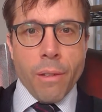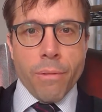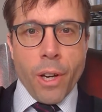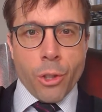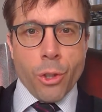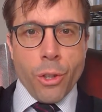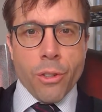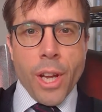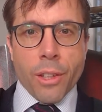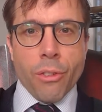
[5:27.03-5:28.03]
function
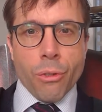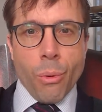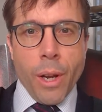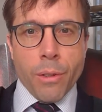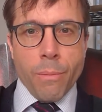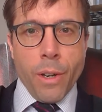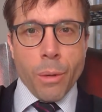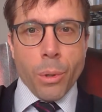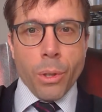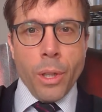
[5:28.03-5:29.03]
and x is a random
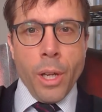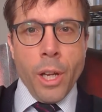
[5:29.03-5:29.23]
variable,